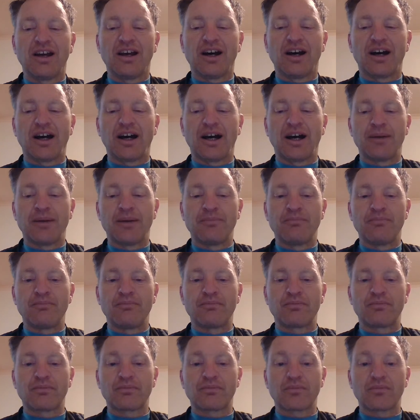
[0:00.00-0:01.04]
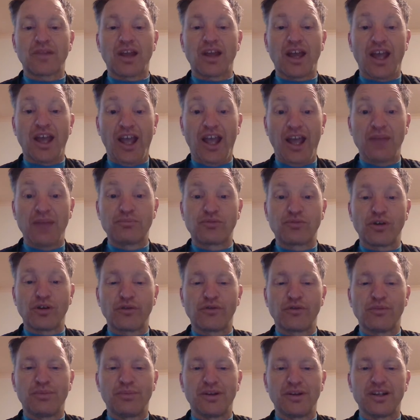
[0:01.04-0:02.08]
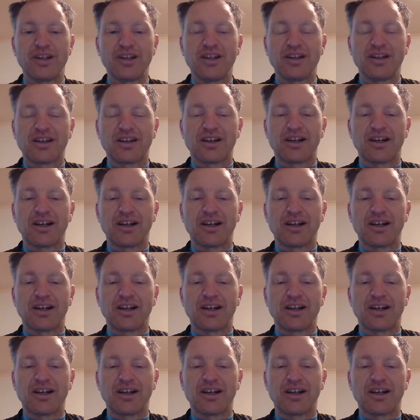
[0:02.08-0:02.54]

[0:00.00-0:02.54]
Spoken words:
and preferably